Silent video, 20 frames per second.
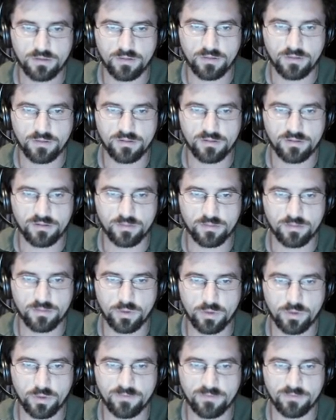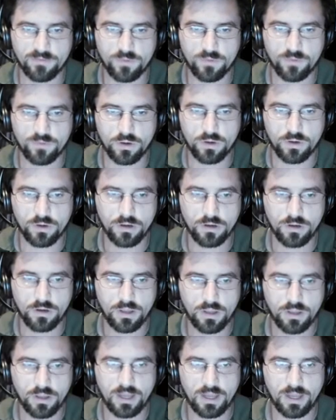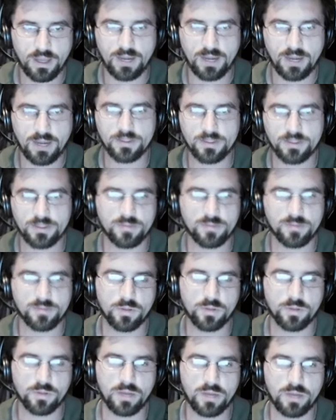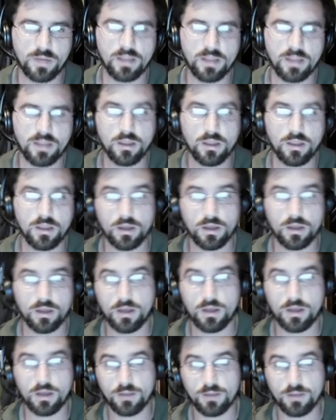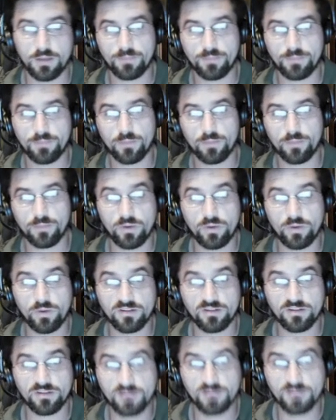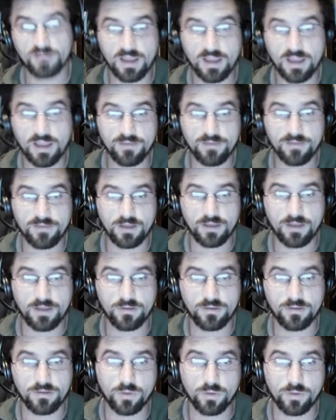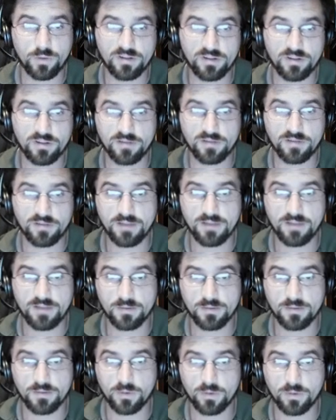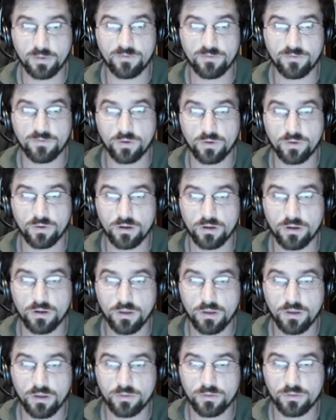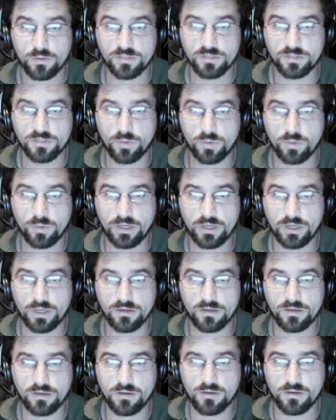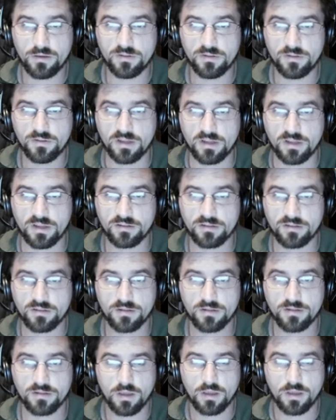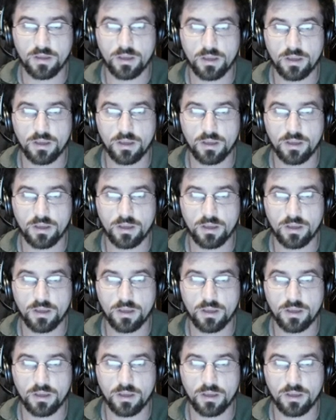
so this is a 0.4. And now we just multiply. 0.65, I'll do 0.65 times 0.4, which is 0.26.